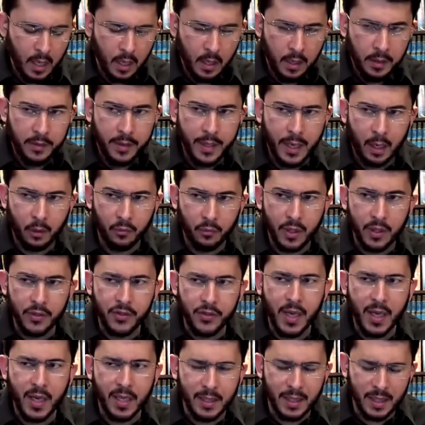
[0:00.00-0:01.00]
Now this
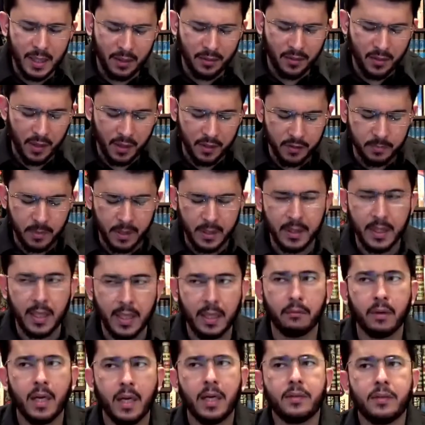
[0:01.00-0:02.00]
hadith has been
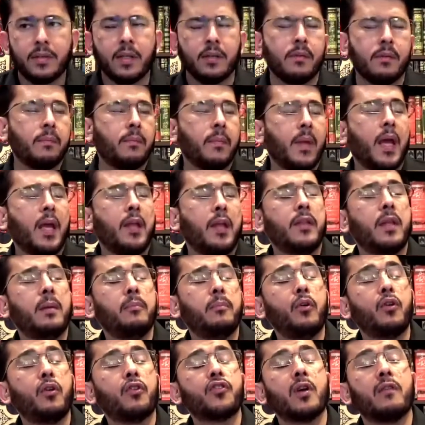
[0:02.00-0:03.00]
narrated in the
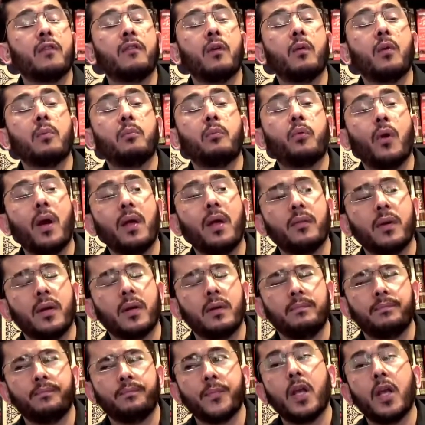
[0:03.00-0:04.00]
books of our brethren
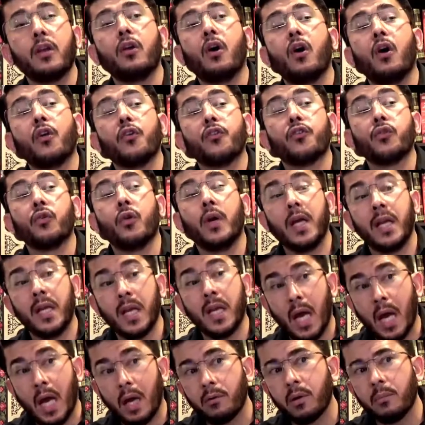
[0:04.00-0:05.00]
and also in
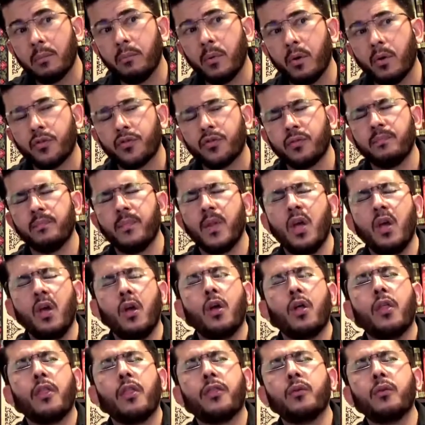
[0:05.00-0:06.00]
our books
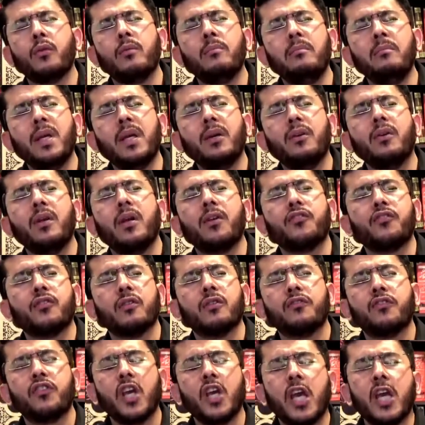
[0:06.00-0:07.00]
through myriads
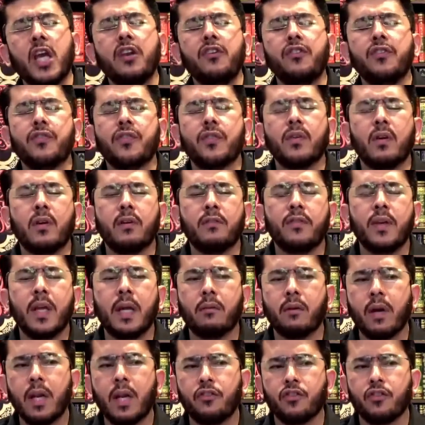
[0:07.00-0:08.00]
of chains of
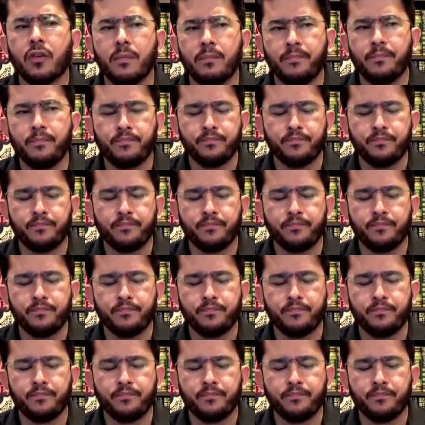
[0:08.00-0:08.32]
narration.